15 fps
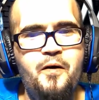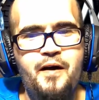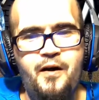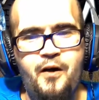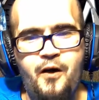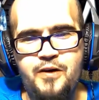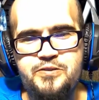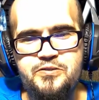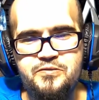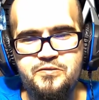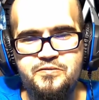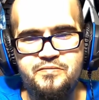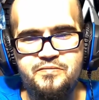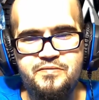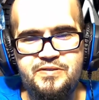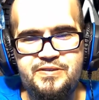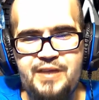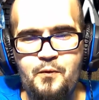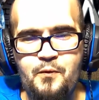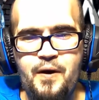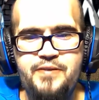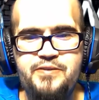also they
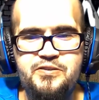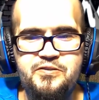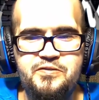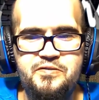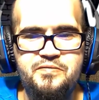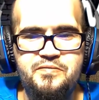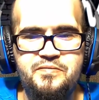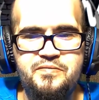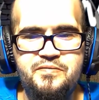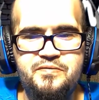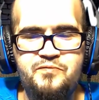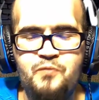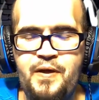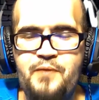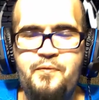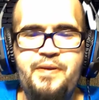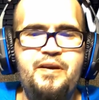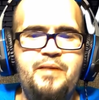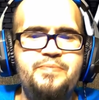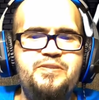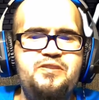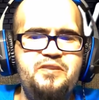want to, when it
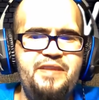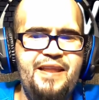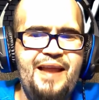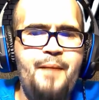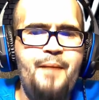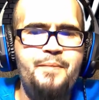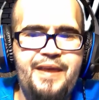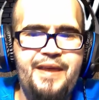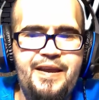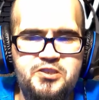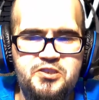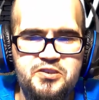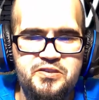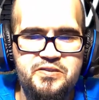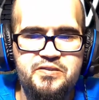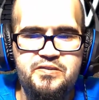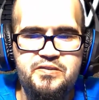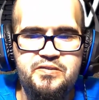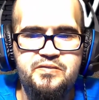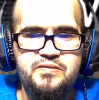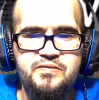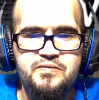comes to
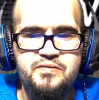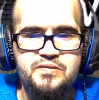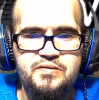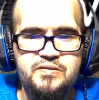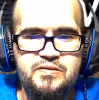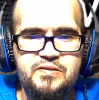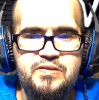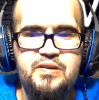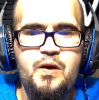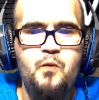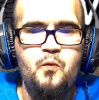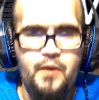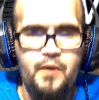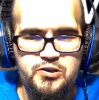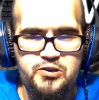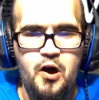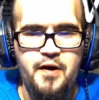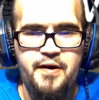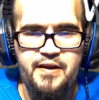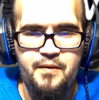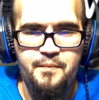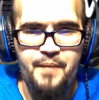denominations, we're
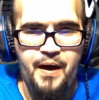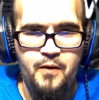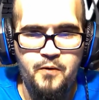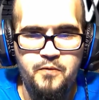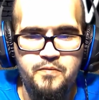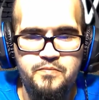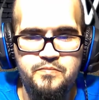talking about,